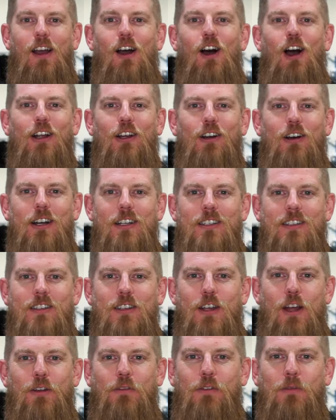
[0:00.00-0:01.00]
Hi guys,
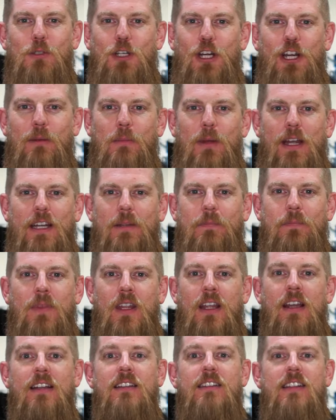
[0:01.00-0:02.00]
Tony from GME.
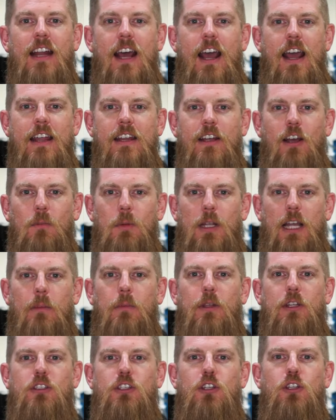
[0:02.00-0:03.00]
Today I'm
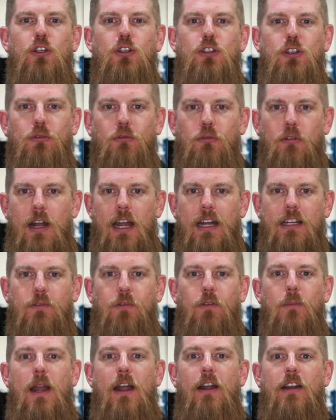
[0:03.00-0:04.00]
coming to you direct
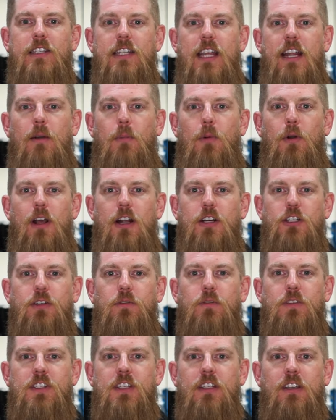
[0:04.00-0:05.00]
from our antenna
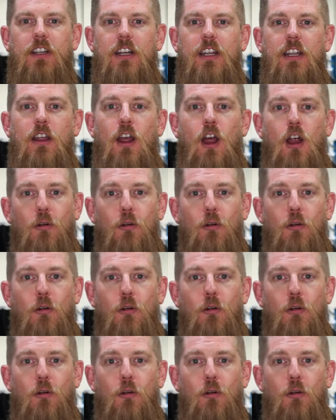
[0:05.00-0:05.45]
production facility